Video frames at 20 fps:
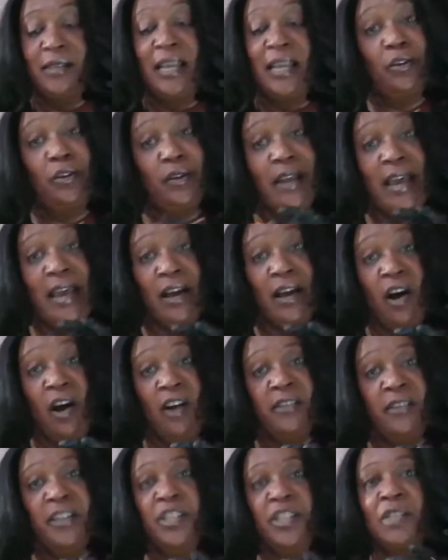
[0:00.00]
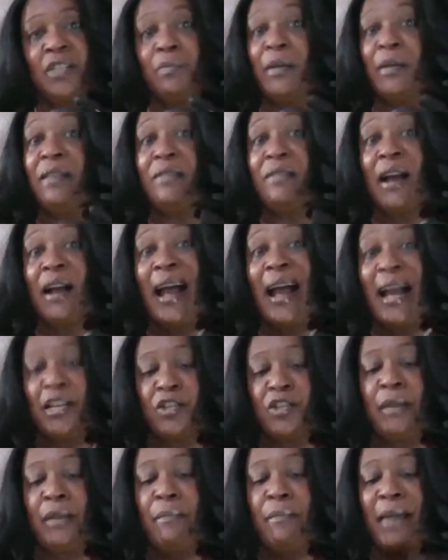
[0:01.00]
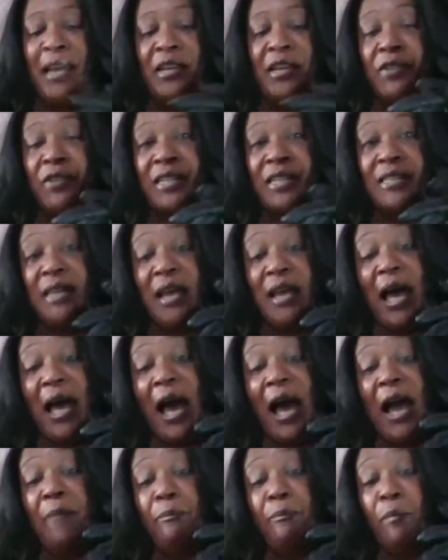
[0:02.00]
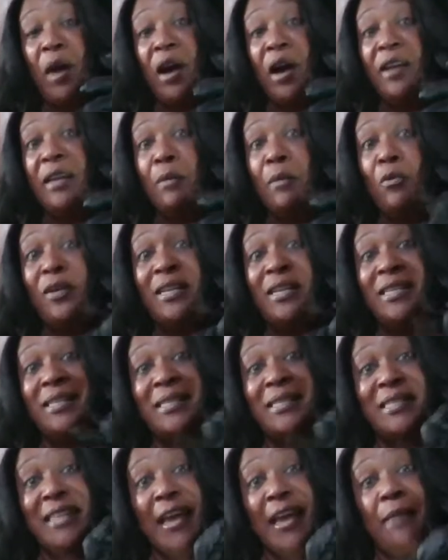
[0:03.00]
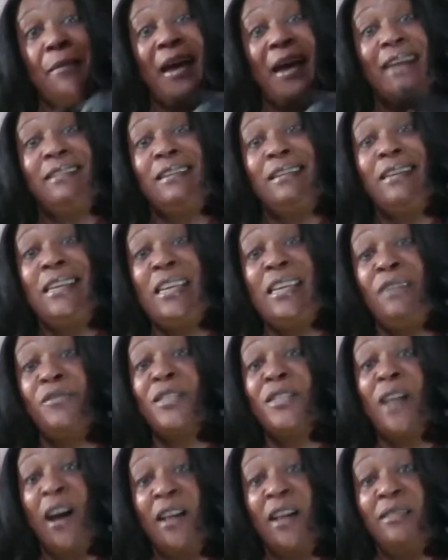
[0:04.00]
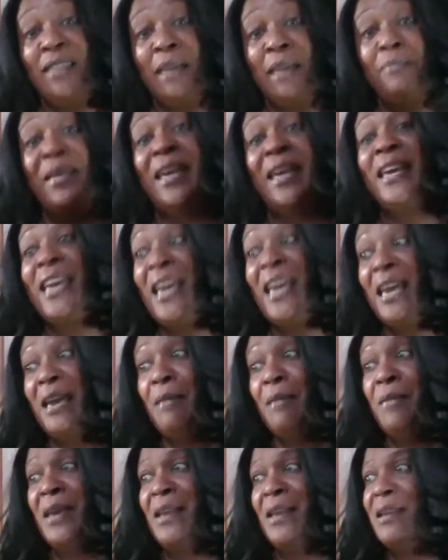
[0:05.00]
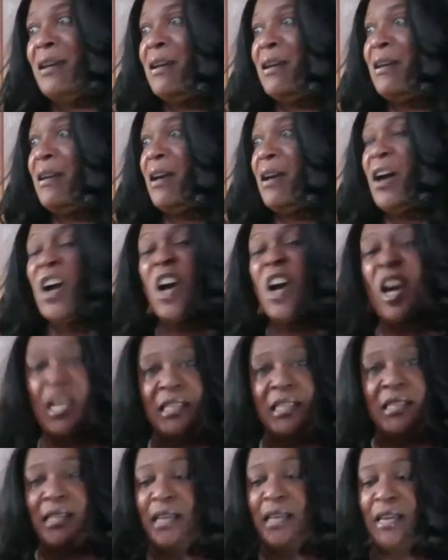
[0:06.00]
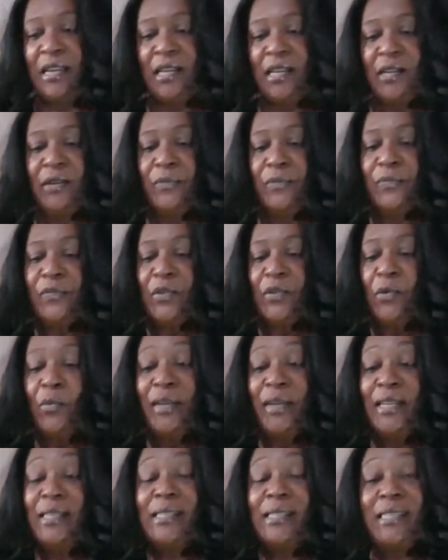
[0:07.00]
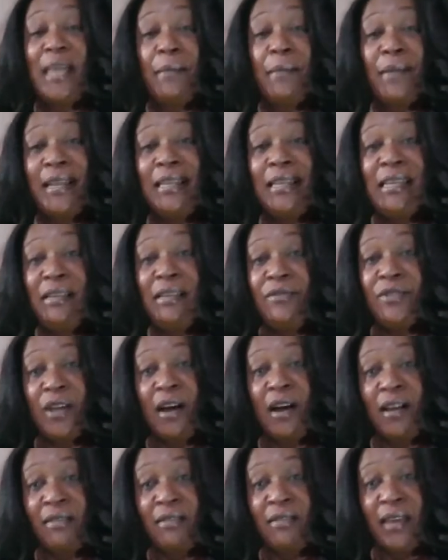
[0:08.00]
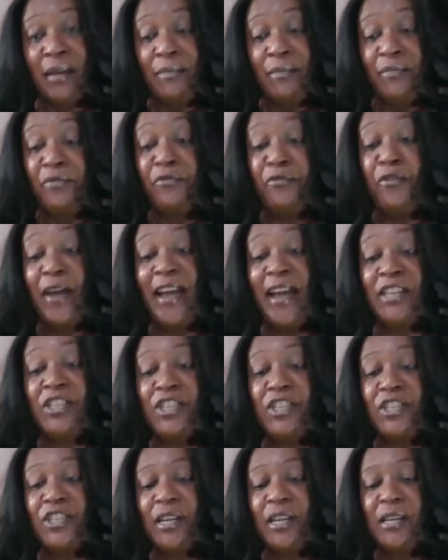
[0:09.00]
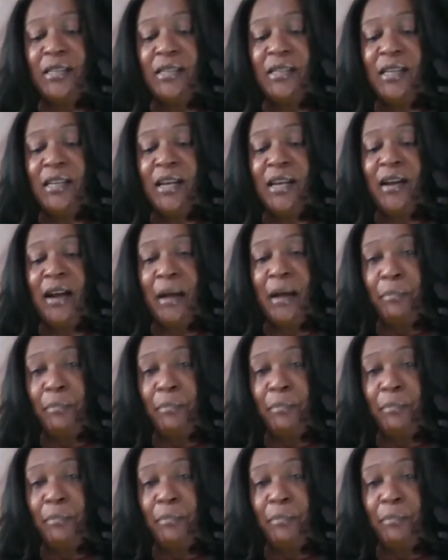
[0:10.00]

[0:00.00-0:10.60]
They look like oranges, but they're actually mandarins. I bought them with the stem and the leaves on them. They came in a container with the stem and leaves on them. Fresh. See there?